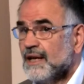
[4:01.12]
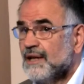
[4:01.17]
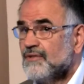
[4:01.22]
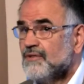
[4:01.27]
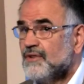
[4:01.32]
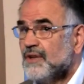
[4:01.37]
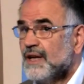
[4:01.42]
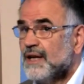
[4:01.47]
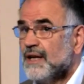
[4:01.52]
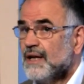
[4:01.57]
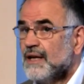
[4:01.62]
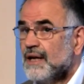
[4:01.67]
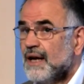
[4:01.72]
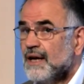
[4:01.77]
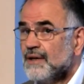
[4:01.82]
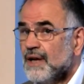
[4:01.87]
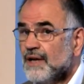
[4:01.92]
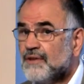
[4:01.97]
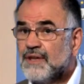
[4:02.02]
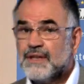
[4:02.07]
And
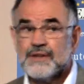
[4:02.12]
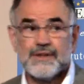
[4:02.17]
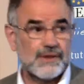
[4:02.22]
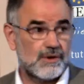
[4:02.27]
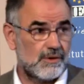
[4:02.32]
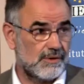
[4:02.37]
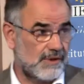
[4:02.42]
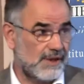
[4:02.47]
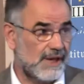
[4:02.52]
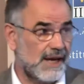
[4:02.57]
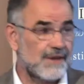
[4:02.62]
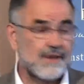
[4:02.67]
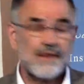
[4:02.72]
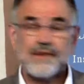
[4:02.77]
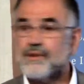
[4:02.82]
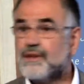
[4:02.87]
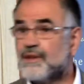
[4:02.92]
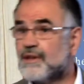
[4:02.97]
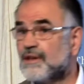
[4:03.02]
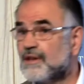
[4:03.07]
I think the
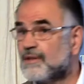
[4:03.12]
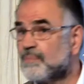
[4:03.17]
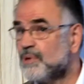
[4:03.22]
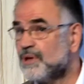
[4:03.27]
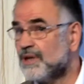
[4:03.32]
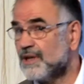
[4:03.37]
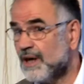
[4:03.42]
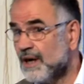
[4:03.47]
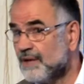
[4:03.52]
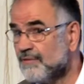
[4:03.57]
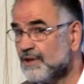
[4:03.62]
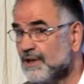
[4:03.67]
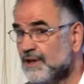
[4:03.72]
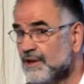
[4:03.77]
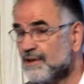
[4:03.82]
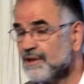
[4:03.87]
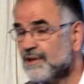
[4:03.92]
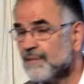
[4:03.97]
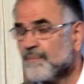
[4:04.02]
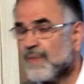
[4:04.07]
answer is pretty
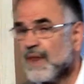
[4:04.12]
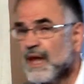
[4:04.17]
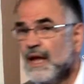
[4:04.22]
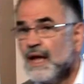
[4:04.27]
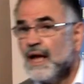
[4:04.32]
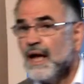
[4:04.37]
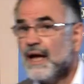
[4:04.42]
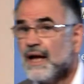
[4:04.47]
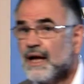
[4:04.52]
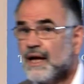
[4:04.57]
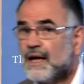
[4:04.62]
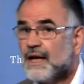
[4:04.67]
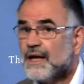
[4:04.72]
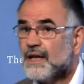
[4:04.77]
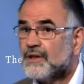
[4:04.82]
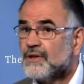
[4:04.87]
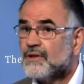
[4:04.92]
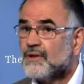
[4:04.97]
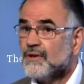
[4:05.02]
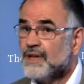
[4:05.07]
obvious.
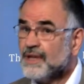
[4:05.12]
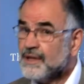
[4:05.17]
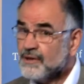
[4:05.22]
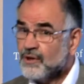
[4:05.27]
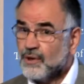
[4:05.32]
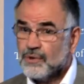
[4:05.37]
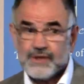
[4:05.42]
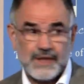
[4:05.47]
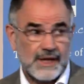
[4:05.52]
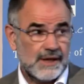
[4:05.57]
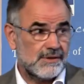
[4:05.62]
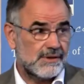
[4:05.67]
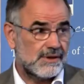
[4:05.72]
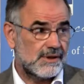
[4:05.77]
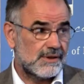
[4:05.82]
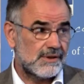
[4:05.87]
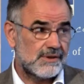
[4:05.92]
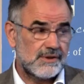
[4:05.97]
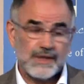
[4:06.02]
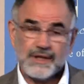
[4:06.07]
There is no doubt
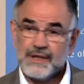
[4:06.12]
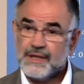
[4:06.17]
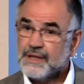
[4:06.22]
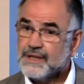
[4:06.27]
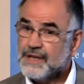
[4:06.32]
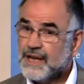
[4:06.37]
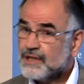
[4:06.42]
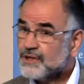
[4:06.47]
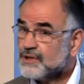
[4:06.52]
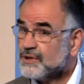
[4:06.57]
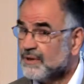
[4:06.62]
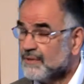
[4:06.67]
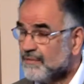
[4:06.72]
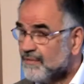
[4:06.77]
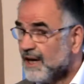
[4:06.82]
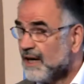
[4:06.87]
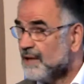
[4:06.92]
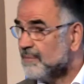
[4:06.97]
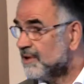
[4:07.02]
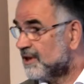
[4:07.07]
that the natural
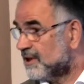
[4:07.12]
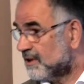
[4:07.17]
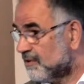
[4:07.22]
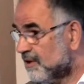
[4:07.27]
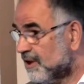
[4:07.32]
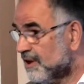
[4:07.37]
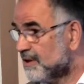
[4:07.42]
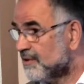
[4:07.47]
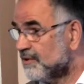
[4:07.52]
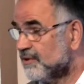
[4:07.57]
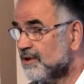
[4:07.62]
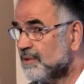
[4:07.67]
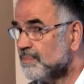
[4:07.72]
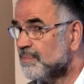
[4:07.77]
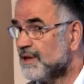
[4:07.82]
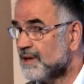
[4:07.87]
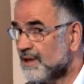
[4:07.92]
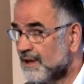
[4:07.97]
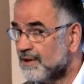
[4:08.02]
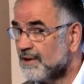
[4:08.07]
environment across
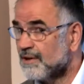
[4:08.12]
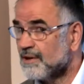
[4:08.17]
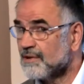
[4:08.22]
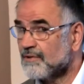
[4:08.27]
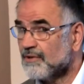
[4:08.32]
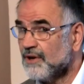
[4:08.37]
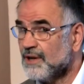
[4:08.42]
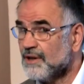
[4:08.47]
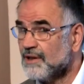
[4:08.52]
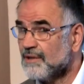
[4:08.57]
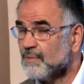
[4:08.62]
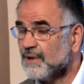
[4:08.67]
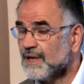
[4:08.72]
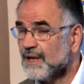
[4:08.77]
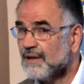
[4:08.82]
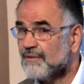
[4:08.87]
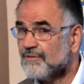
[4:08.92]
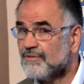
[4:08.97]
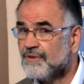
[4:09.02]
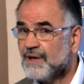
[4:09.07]
Europe is under stress. We
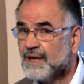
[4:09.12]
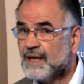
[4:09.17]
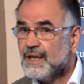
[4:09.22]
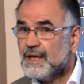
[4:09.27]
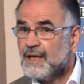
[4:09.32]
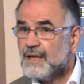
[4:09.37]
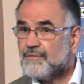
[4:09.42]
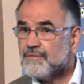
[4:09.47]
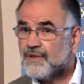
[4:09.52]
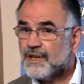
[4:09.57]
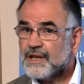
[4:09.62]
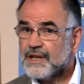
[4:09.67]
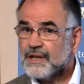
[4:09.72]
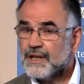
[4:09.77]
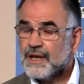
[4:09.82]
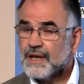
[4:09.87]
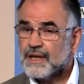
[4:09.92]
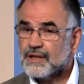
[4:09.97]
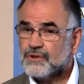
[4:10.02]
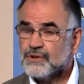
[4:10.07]
have
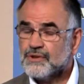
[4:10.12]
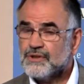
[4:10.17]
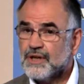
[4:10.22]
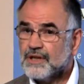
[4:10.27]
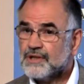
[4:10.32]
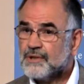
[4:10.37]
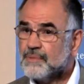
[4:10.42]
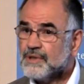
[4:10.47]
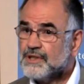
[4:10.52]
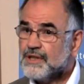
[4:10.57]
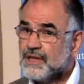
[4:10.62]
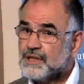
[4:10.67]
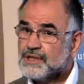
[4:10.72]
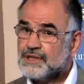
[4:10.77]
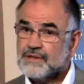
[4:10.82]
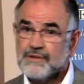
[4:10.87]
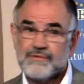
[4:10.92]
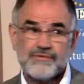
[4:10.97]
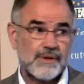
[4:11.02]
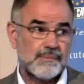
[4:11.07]
very good
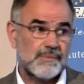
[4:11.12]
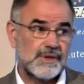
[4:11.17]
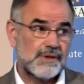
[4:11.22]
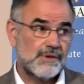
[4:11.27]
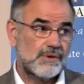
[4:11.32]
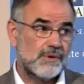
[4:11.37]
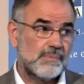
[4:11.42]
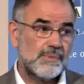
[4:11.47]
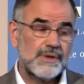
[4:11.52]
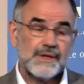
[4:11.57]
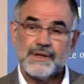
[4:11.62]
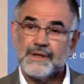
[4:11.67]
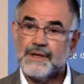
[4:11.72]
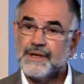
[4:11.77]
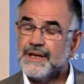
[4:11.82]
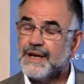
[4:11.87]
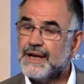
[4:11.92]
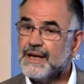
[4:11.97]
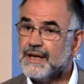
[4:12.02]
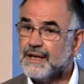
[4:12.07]
documentation from the
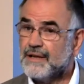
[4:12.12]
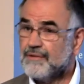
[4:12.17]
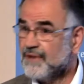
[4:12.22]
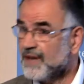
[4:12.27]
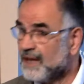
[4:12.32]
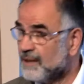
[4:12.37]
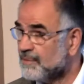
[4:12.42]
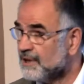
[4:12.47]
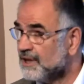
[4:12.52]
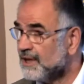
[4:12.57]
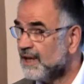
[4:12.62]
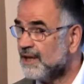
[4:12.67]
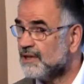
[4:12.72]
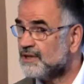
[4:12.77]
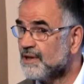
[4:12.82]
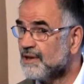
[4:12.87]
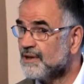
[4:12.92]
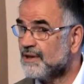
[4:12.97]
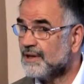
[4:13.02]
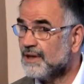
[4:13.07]
European Environment
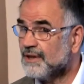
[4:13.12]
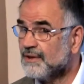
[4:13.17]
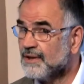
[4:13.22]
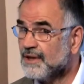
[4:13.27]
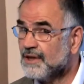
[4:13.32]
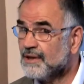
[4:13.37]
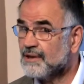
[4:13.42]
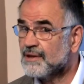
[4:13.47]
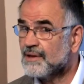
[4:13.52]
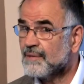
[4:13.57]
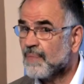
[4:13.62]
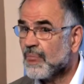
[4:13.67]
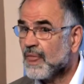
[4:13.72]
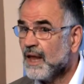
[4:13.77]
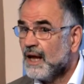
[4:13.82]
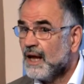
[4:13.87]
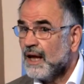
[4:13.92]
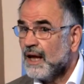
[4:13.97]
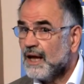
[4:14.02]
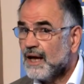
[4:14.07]
Agency on this.
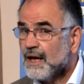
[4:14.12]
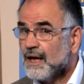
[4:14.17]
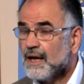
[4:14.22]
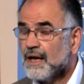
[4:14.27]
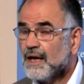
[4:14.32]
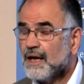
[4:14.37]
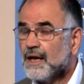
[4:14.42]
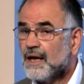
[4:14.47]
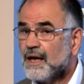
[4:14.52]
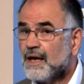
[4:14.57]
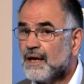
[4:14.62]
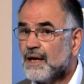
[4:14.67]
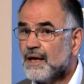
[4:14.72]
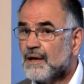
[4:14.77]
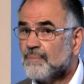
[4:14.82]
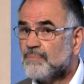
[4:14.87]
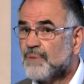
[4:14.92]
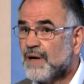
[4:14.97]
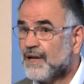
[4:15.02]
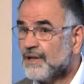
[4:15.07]

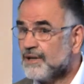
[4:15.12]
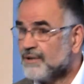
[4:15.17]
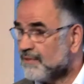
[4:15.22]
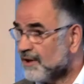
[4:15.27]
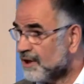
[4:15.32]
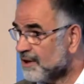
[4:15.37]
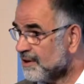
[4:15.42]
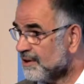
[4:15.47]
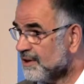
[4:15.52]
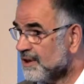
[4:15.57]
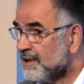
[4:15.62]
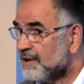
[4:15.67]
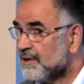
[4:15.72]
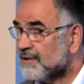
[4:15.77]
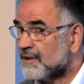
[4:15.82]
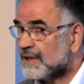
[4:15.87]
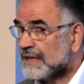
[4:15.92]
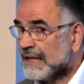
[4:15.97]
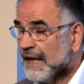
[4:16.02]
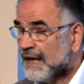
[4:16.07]
Biodiversity is
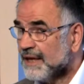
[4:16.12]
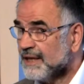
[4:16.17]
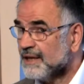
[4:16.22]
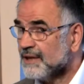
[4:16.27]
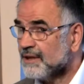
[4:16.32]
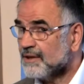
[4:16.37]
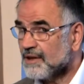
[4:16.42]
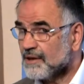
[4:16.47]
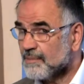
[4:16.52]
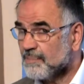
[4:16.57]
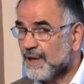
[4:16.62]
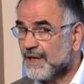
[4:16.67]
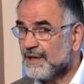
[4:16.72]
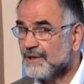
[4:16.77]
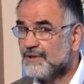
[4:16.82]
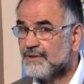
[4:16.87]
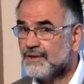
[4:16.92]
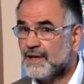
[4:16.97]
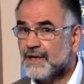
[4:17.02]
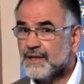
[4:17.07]
declining
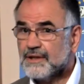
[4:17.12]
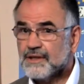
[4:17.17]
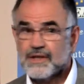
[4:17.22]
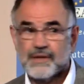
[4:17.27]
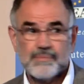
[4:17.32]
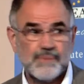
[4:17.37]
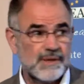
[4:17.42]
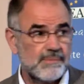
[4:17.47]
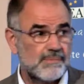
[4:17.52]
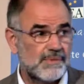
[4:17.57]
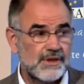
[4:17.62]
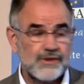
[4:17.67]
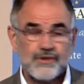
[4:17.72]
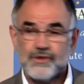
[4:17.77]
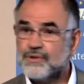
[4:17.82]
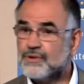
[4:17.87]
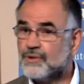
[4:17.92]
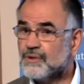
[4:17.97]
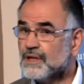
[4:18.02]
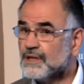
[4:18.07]
despite the commitment
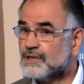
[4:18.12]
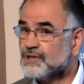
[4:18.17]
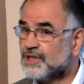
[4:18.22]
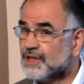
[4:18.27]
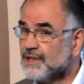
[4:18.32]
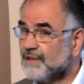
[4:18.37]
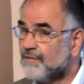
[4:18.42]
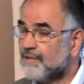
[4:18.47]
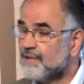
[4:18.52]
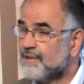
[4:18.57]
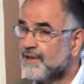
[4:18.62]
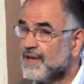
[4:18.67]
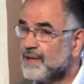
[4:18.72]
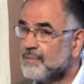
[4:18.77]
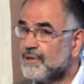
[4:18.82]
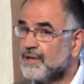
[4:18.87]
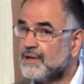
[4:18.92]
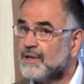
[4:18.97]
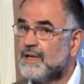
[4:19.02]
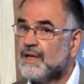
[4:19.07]
to achieve
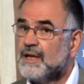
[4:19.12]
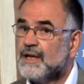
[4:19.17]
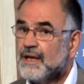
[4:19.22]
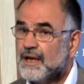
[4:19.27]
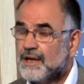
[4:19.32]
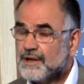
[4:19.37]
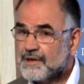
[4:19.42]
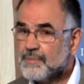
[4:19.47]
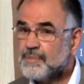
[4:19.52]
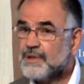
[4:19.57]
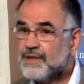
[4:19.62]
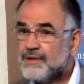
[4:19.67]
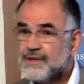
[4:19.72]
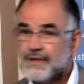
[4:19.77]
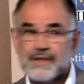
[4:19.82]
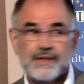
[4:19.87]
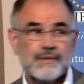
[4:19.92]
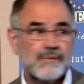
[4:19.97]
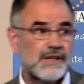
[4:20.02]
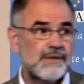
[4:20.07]

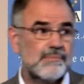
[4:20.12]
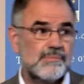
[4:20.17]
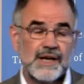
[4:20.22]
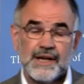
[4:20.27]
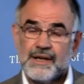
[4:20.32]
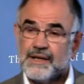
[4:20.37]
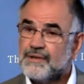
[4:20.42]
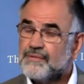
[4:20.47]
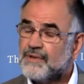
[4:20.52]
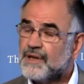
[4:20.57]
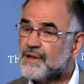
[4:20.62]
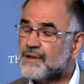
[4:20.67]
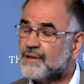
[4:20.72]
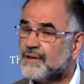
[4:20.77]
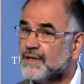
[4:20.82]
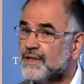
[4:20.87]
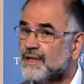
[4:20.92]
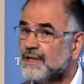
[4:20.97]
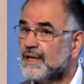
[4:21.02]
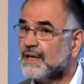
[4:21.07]
stability in
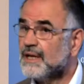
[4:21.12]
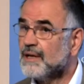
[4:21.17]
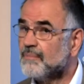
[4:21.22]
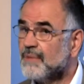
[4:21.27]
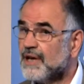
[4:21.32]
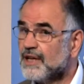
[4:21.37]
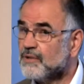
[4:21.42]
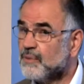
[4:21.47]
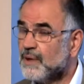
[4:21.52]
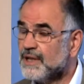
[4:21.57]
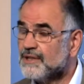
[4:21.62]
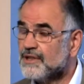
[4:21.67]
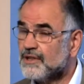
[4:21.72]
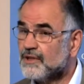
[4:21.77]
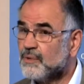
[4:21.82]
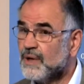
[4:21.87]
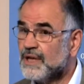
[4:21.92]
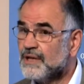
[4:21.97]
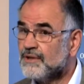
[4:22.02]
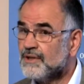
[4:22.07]
biodiversity by
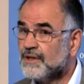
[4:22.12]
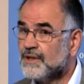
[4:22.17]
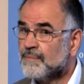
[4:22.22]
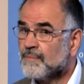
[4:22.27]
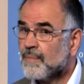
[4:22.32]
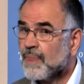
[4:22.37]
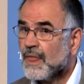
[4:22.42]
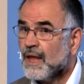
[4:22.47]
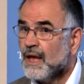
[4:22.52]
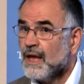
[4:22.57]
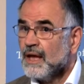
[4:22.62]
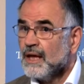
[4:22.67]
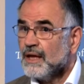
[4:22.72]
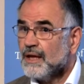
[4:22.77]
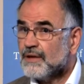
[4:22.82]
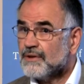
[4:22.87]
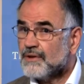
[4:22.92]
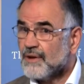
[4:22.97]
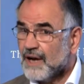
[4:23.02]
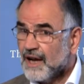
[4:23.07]
2020.
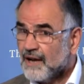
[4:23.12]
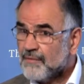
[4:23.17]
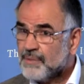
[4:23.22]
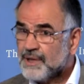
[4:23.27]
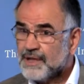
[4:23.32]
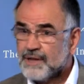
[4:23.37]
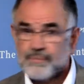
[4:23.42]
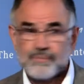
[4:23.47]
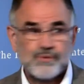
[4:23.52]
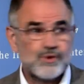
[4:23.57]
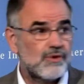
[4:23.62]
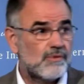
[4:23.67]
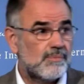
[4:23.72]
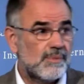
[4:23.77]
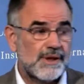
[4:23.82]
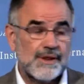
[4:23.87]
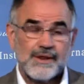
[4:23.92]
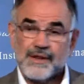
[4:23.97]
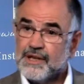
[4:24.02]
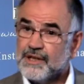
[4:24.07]
There have been
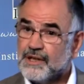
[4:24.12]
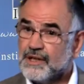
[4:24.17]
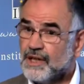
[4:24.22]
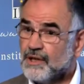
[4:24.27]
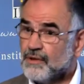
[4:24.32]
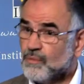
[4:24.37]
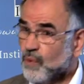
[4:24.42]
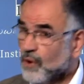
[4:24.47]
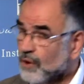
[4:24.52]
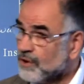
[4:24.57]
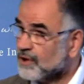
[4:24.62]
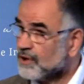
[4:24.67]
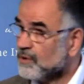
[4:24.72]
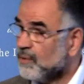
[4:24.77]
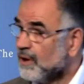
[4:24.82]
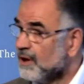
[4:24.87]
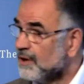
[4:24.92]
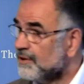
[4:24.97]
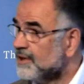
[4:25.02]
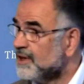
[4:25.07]
improvements in water
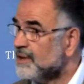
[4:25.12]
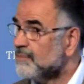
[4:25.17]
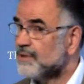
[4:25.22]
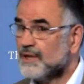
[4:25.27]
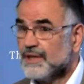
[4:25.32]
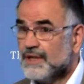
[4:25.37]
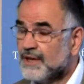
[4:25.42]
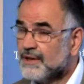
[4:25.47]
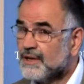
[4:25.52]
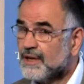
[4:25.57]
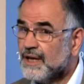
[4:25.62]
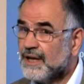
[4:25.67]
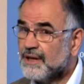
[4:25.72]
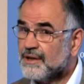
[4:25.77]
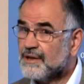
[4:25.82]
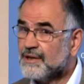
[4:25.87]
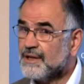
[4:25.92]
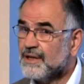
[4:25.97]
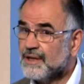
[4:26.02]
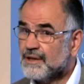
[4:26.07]
quality, but
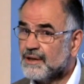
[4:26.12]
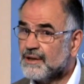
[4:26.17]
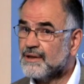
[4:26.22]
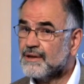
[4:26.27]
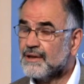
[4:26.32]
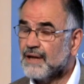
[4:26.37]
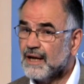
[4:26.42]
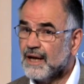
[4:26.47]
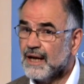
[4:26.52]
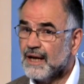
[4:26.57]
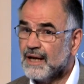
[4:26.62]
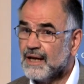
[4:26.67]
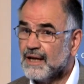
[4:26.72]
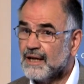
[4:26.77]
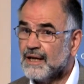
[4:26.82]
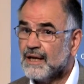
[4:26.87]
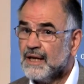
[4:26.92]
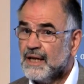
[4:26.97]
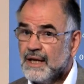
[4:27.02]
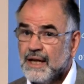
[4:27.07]
nonetheless it's
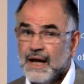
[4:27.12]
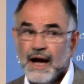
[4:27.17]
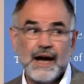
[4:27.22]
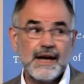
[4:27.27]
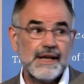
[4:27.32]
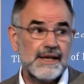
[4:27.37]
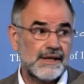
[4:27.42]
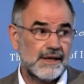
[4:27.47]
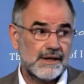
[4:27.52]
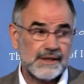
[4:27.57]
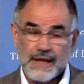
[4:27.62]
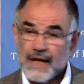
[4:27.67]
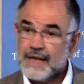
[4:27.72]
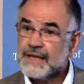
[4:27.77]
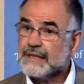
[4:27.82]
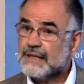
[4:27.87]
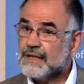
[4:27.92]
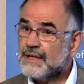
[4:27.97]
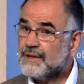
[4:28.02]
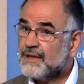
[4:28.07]
highly
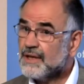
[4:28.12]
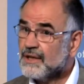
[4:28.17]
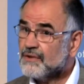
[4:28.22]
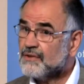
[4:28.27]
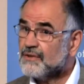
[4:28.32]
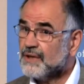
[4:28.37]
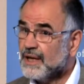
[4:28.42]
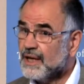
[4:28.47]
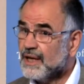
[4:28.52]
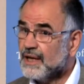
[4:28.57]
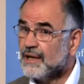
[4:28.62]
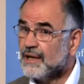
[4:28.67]
unlikely that,